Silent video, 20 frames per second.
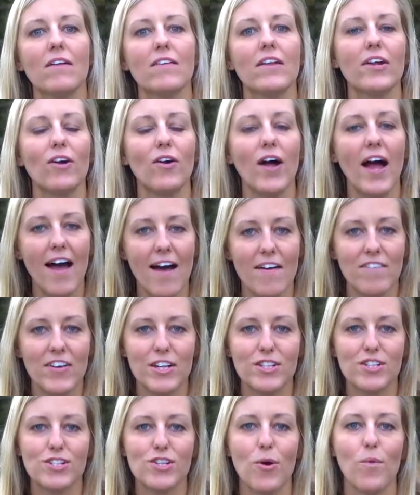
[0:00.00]
a little
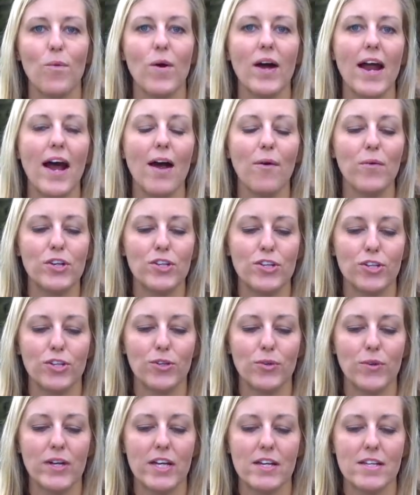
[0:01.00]
heavy, so what I would
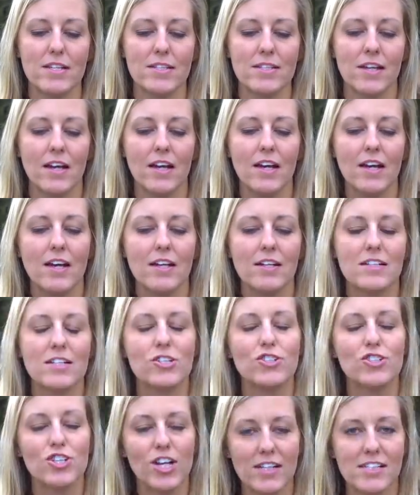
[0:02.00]
do is
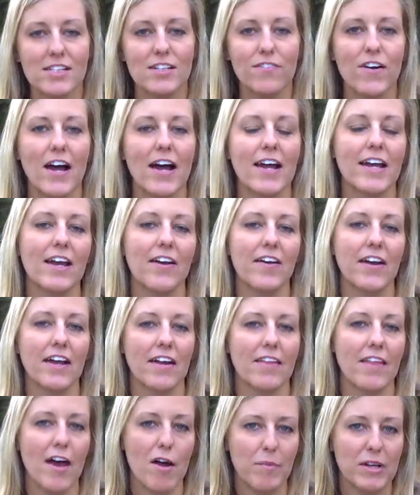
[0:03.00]
to justify
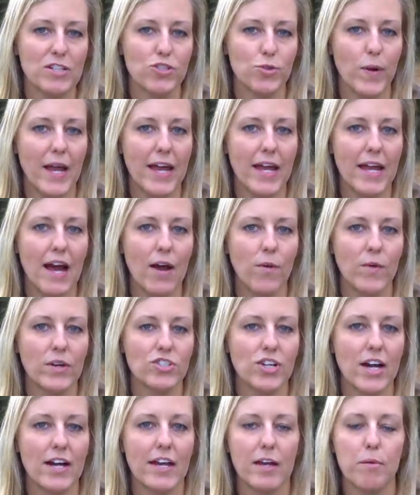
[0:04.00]
carrying that much weight, I would
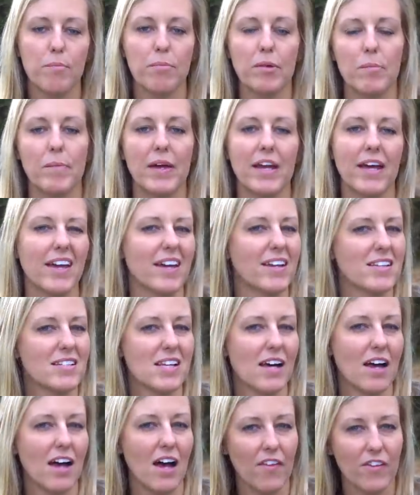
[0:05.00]
try to implement it
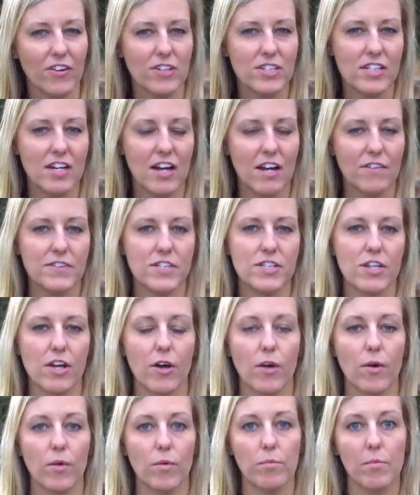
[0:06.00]
into other stuff,
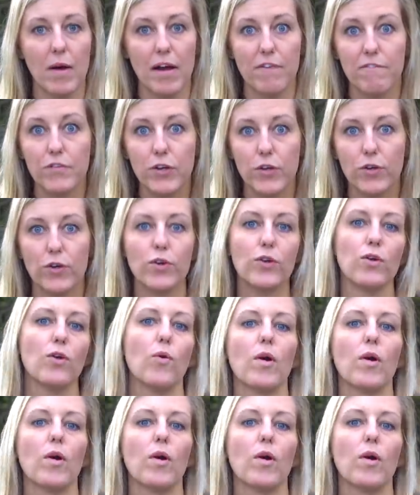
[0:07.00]
so my food,